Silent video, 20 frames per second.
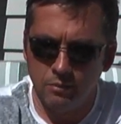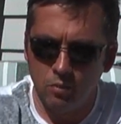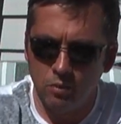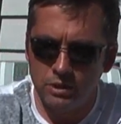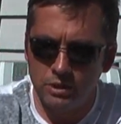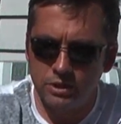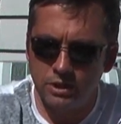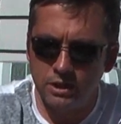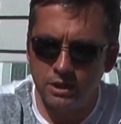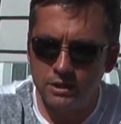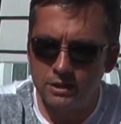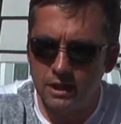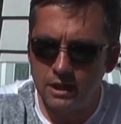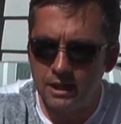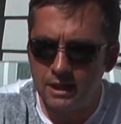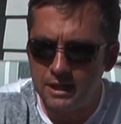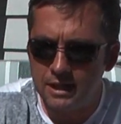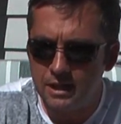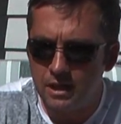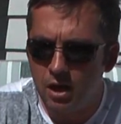which is
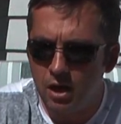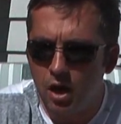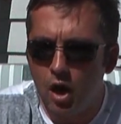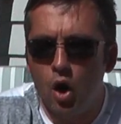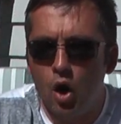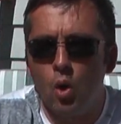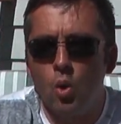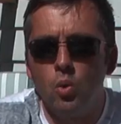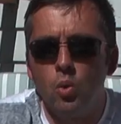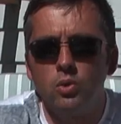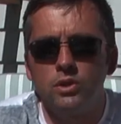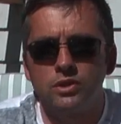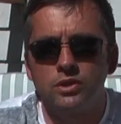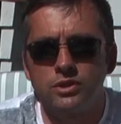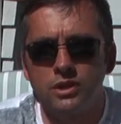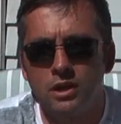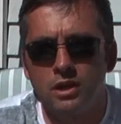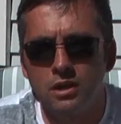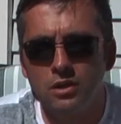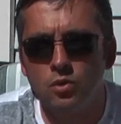a old
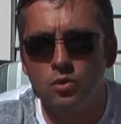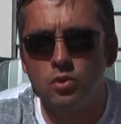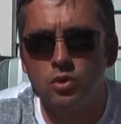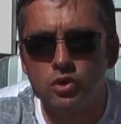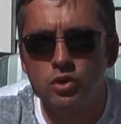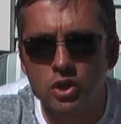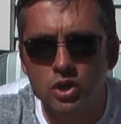style